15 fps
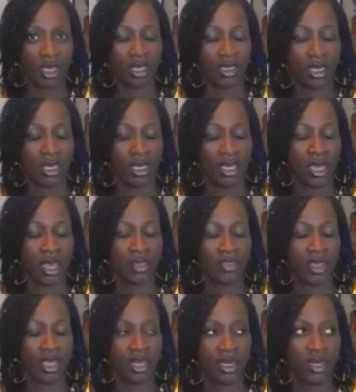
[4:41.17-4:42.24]
Okay. And
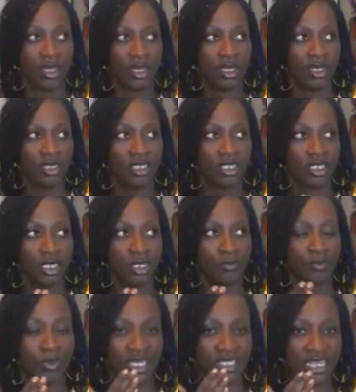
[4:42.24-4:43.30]
then,
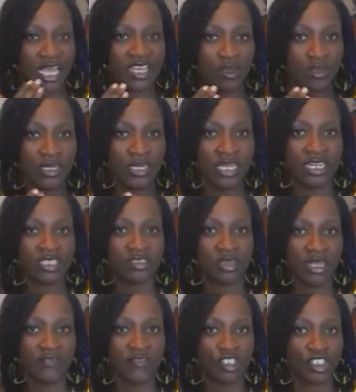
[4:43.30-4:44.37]
because I needed to
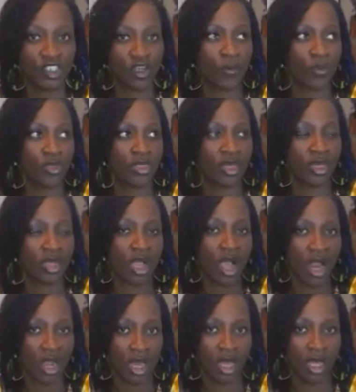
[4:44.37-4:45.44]
leave the shop with a
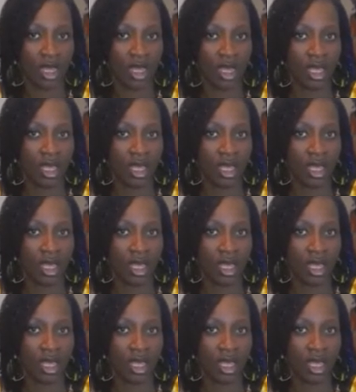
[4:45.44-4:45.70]
color,